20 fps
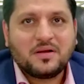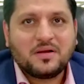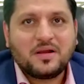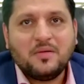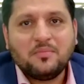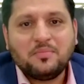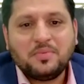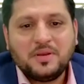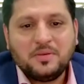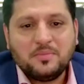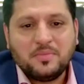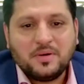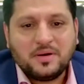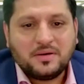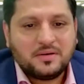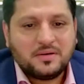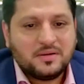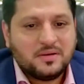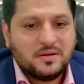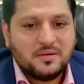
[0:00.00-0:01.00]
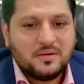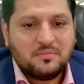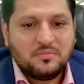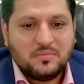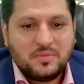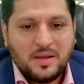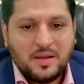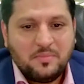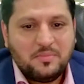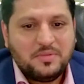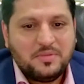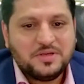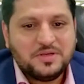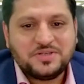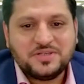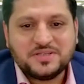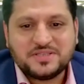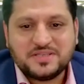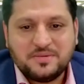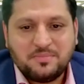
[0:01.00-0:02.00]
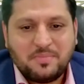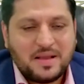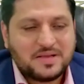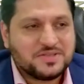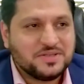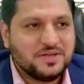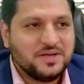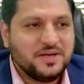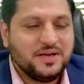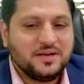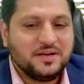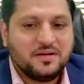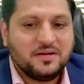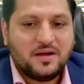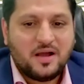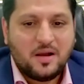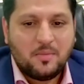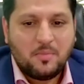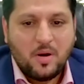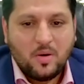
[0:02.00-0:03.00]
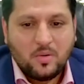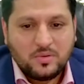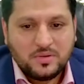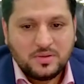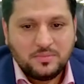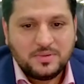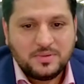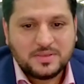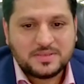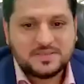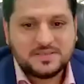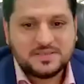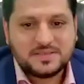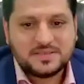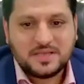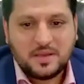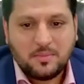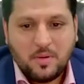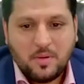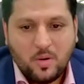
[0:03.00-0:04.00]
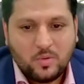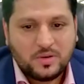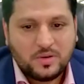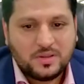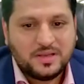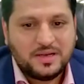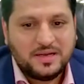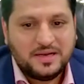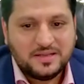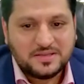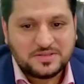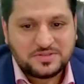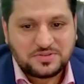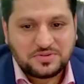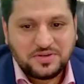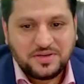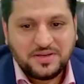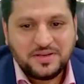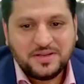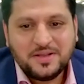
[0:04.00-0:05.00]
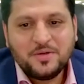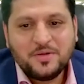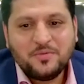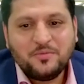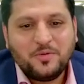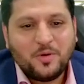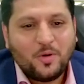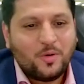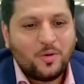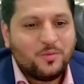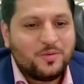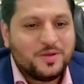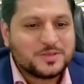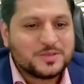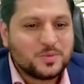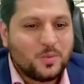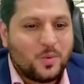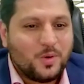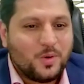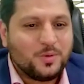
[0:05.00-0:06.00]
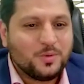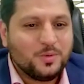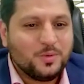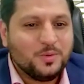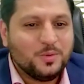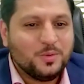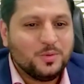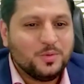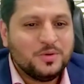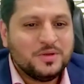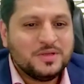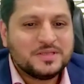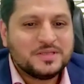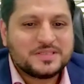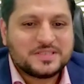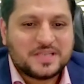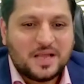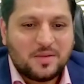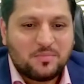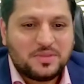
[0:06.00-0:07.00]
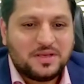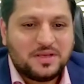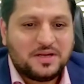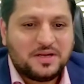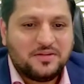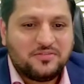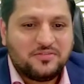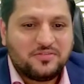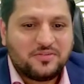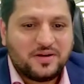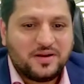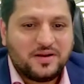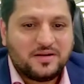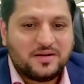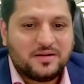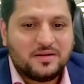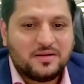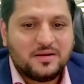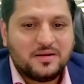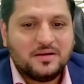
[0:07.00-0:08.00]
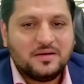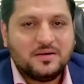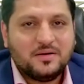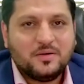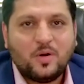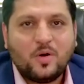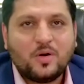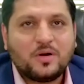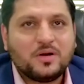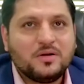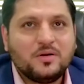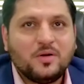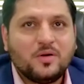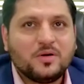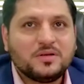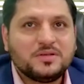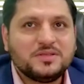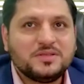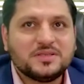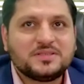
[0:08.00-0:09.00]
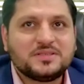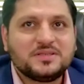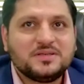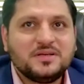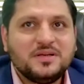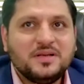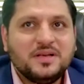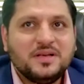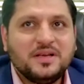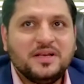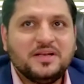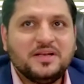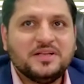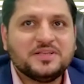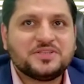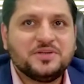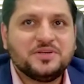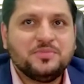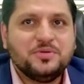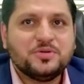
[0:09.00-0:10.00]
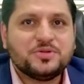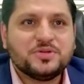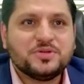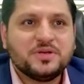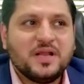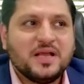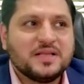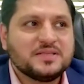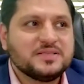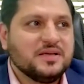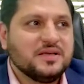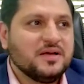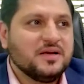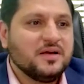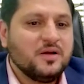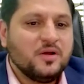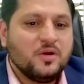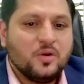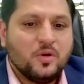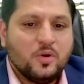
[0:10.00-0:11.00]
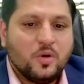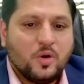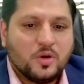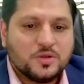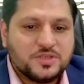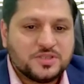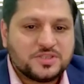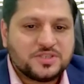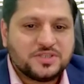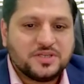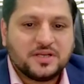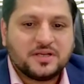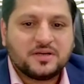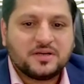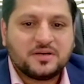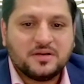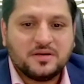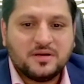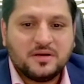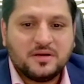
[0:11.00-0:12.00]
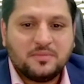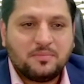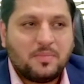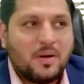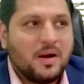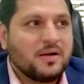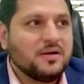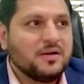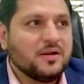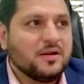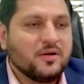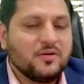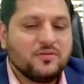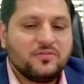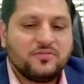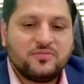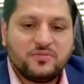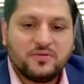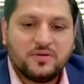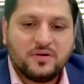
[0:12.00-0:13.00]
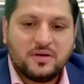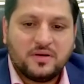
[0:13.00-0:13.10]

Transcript: company, but ambitious and passionate about the business, about the industry. We always want to do something different, and not just in distribution as a logistic partner of